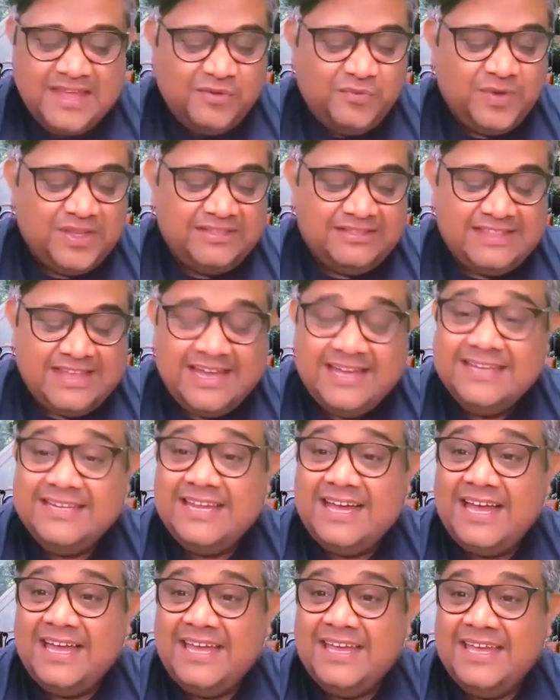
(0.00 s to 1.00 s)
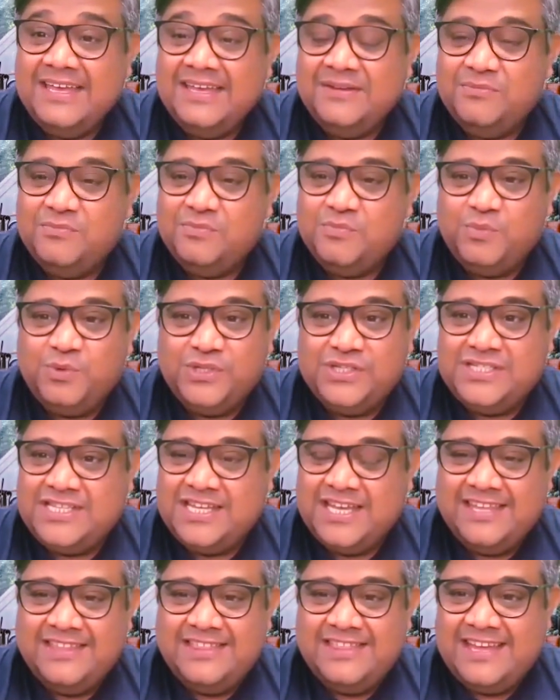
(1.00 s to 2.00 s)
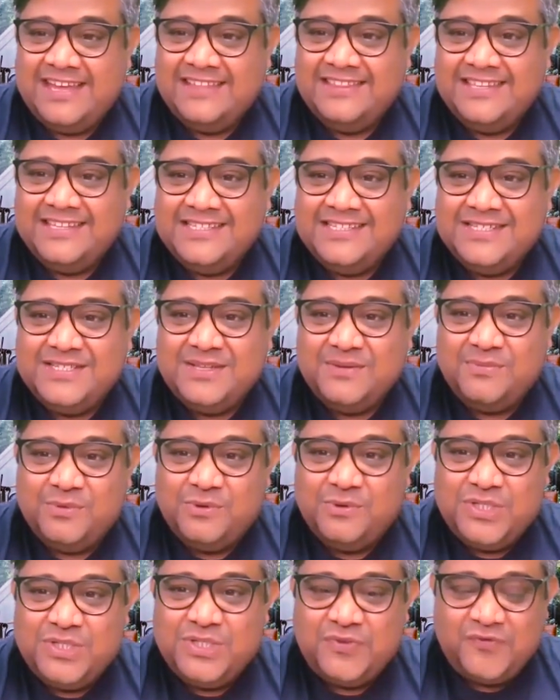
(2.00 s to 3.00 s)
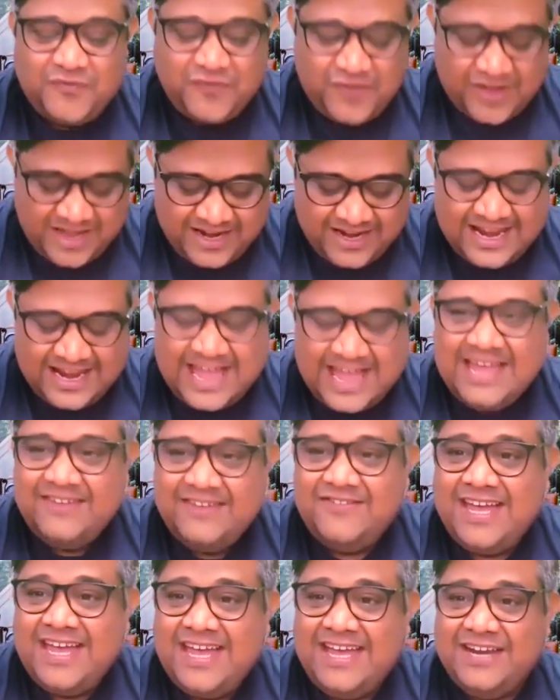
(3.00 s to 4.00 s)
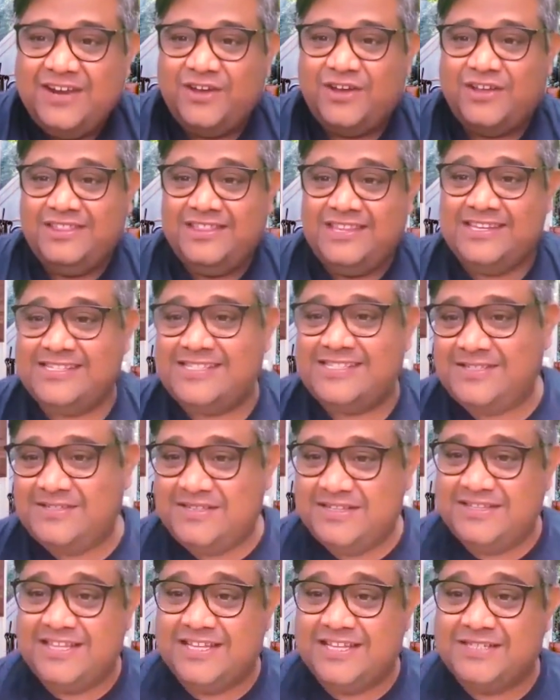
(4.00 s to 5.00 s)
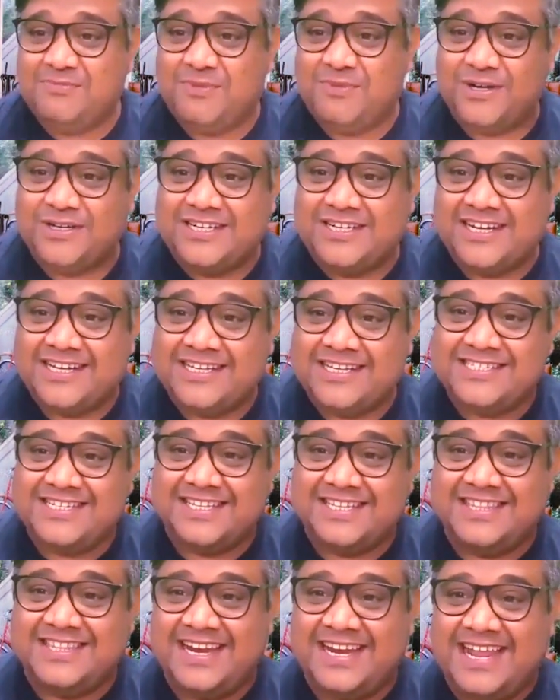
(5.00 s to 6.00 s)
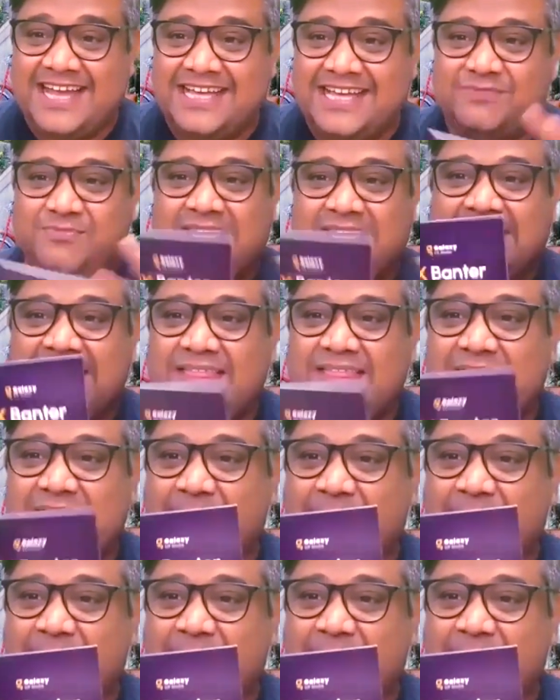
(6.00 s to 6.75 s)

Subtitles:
With that, I would say that this is the most fun I have had on this podcast, and that has been